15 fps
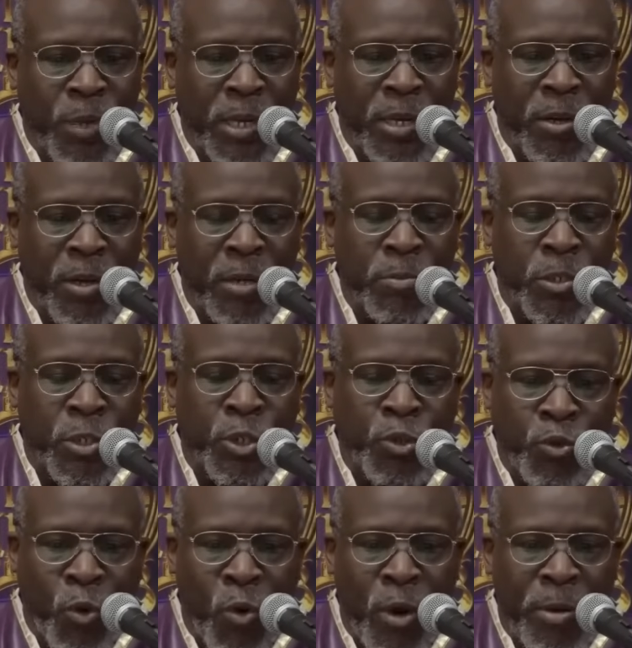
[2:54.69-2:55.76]
We are
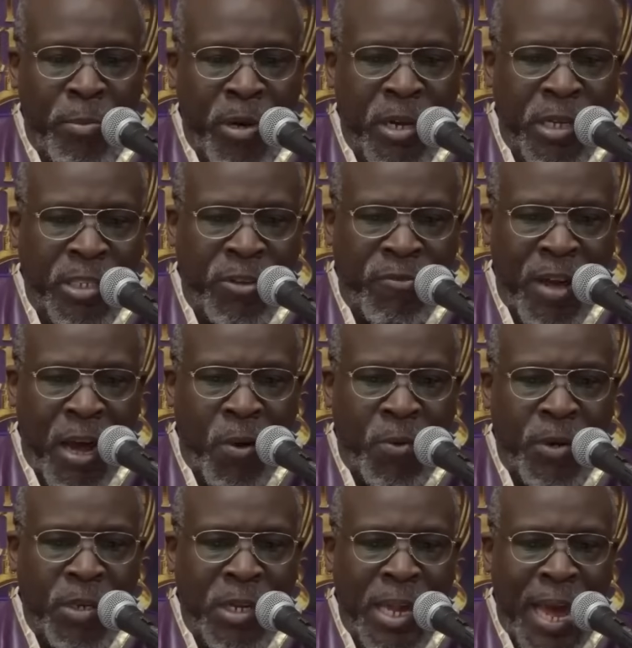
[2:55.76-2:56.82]
destroyed because of
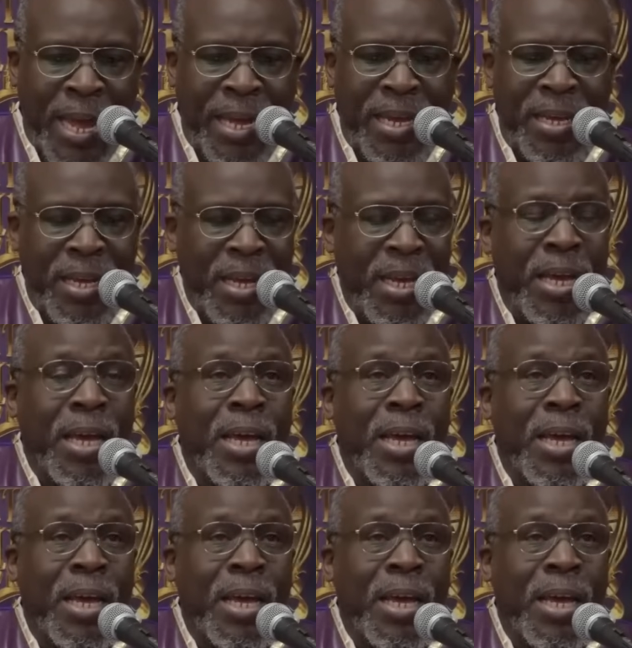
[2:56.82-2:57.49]
our lack